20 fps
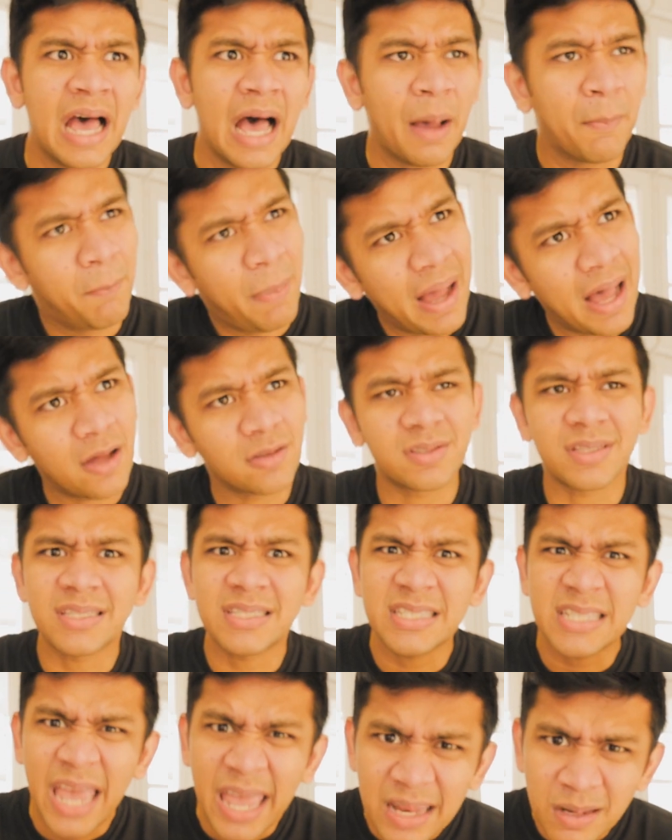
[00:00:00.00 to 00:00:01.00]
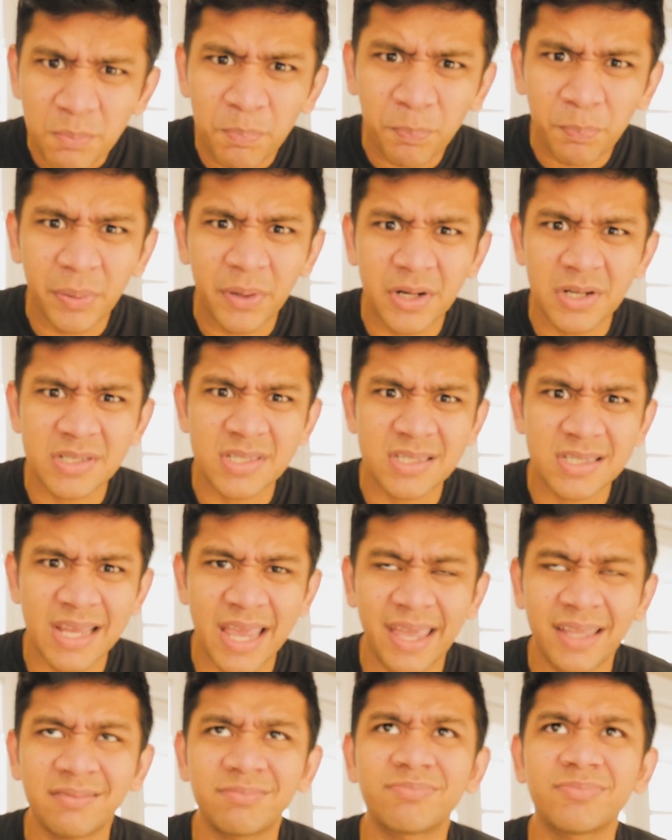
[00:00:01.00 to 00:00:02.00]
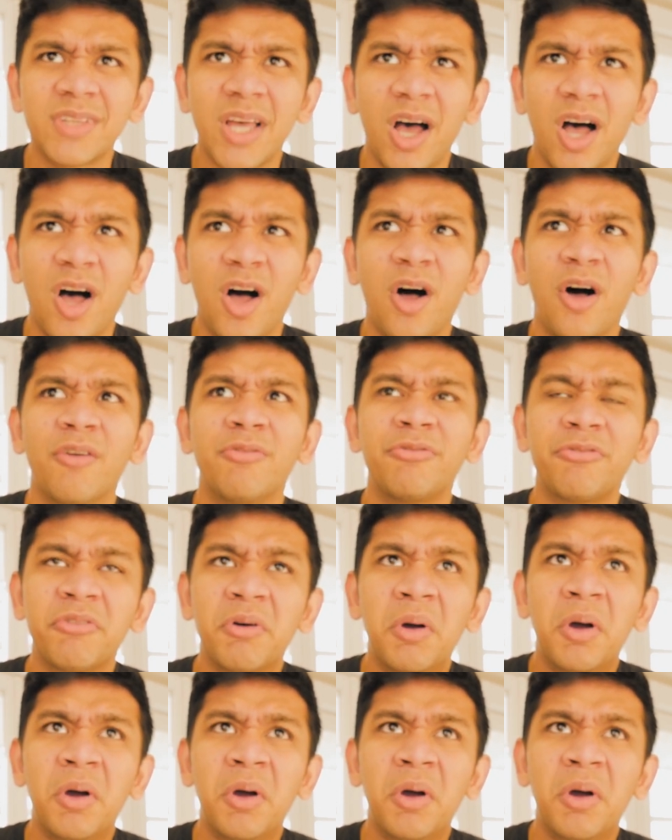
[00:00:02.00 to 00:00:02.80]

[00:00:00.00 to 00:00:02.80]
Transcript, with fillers: about 10% of